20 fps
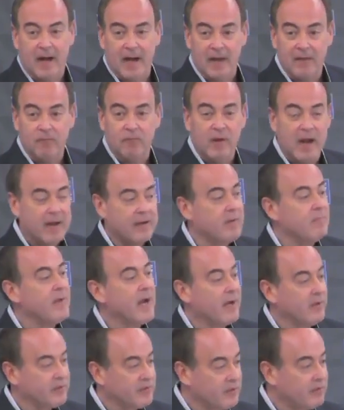I read
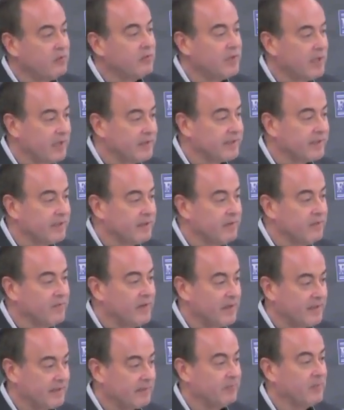about 24 of
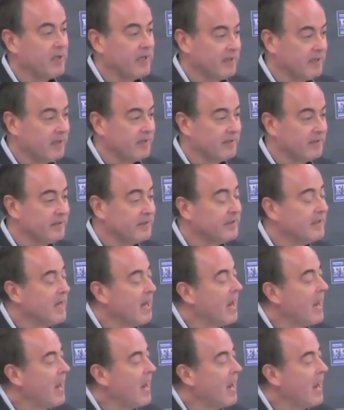his opinions.